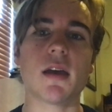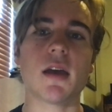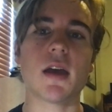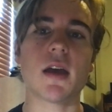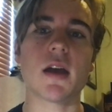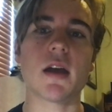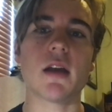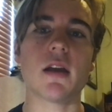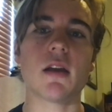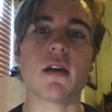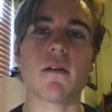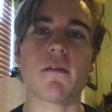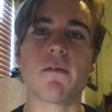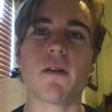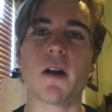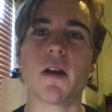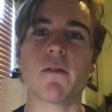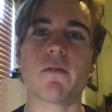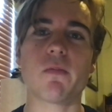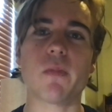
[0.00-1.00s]
and a
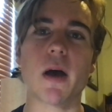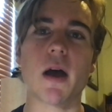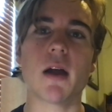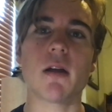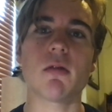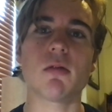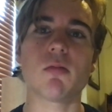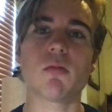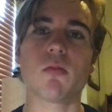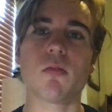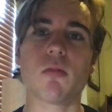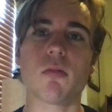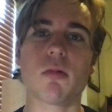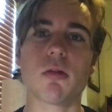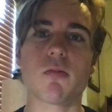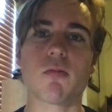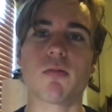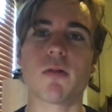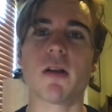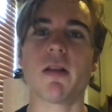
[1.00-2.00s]
friend of mine was
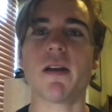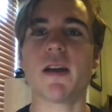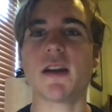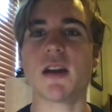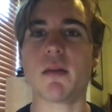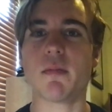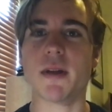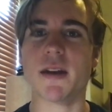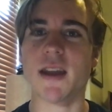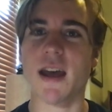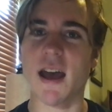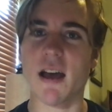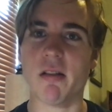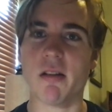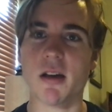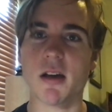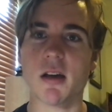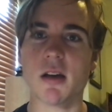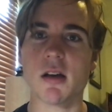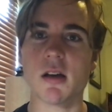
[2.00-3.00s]
really into
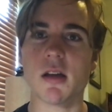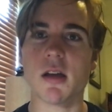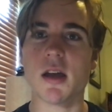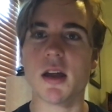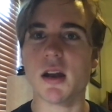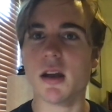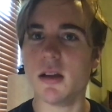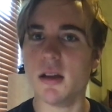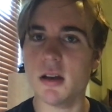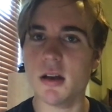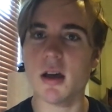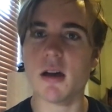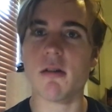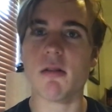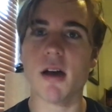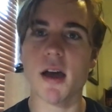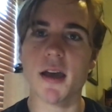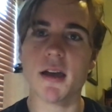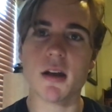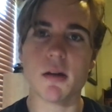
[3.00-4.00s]
Metallica, and
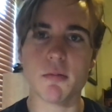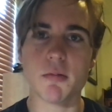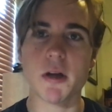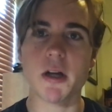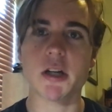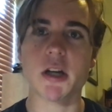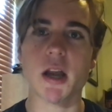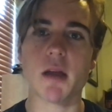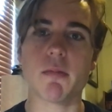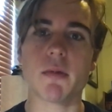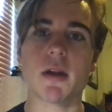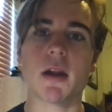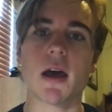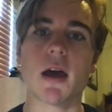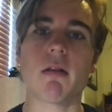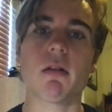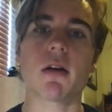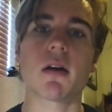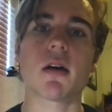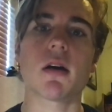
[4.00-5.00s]
I can appreciate
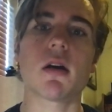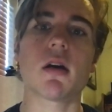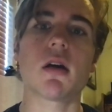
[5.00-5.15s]
Metallica.